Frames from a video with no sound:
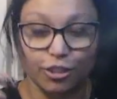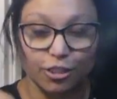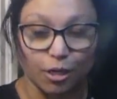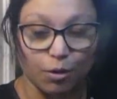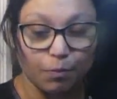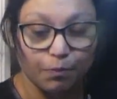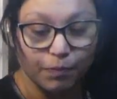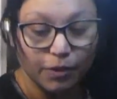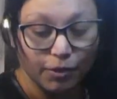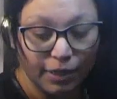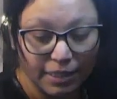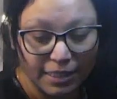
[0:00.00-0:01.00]
So
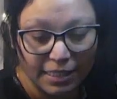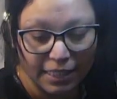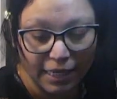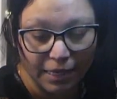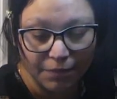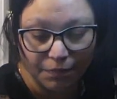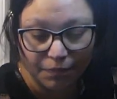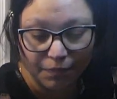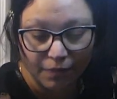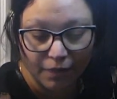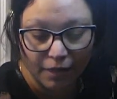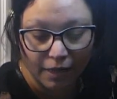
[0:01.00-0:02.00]
you can see
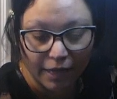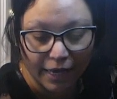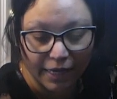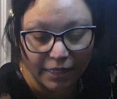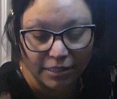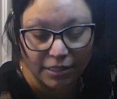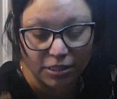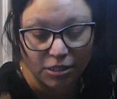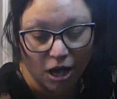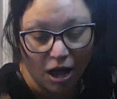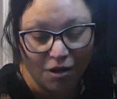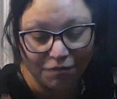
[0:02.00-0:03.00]
it is
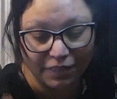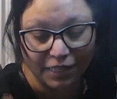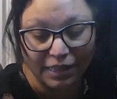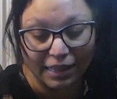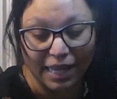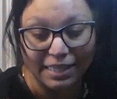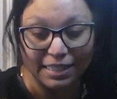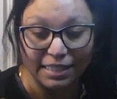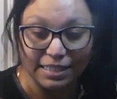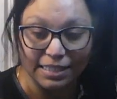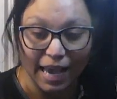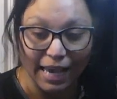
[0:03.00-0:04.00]
soft, and that's
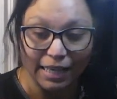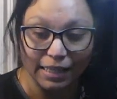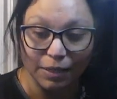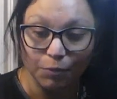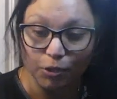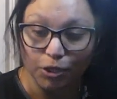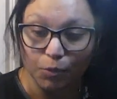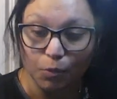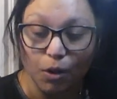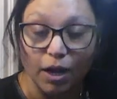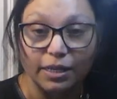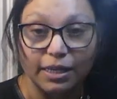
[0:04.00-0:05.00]
exactly what you
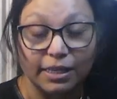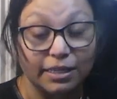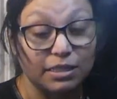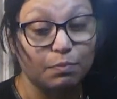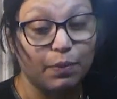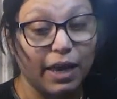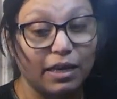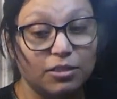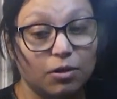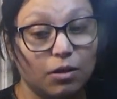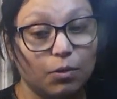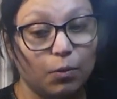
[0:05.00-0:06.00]
want, and it's baked
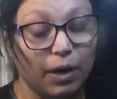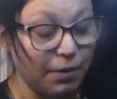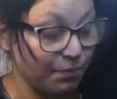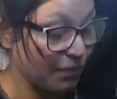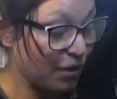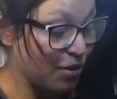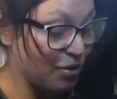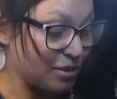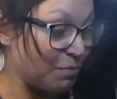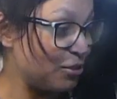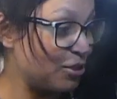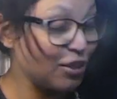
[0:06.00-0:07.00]
all the way. So
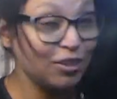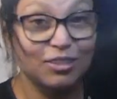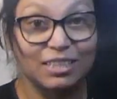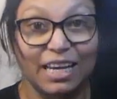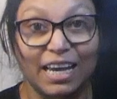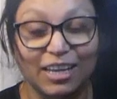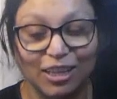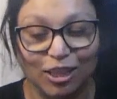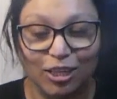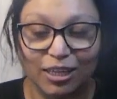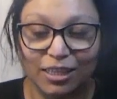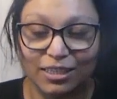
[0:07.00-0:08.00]
I'm just going to take a
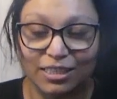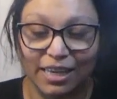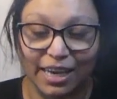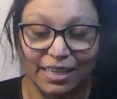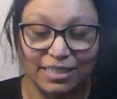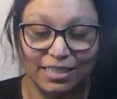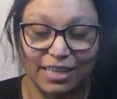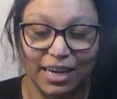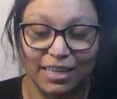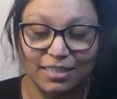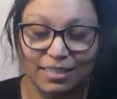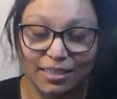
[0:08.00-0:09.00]
little taste
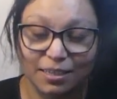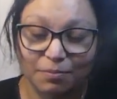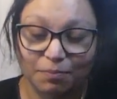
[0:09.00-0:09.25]
test.